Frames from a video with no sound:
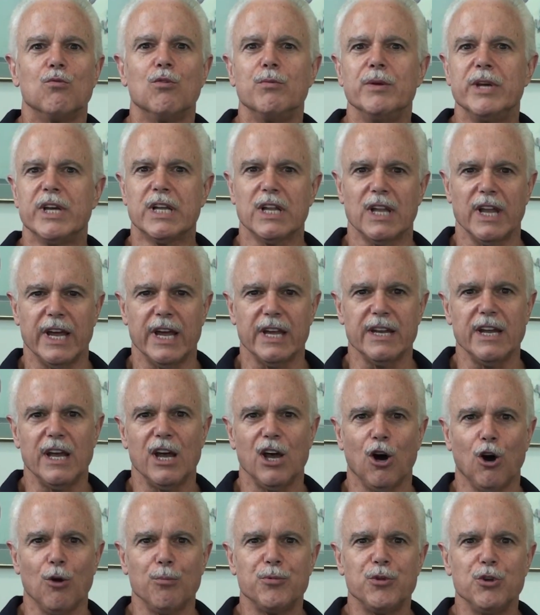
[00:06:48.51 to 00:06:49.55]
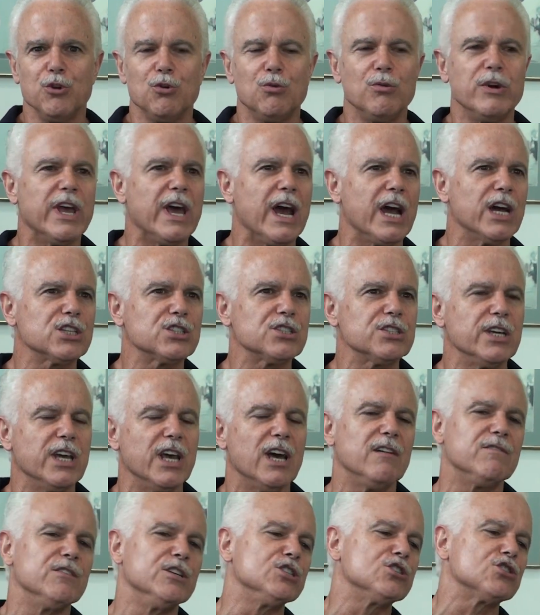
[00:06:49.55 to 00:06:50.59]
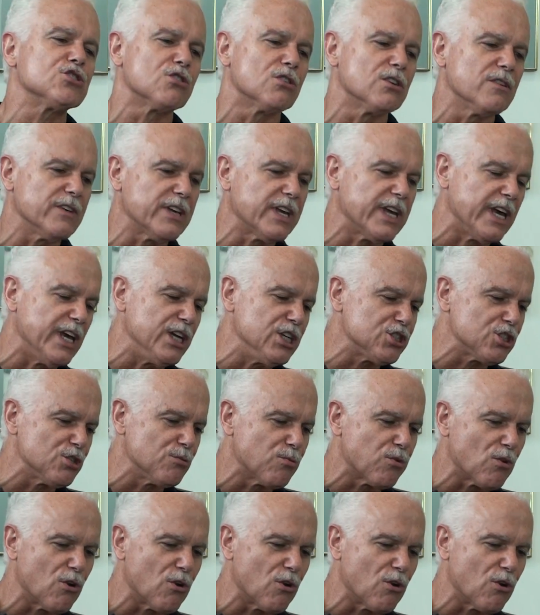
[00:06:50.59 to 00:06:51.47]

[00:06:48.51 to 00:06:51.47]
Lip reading: We'll be glad to help you. We actually have a certification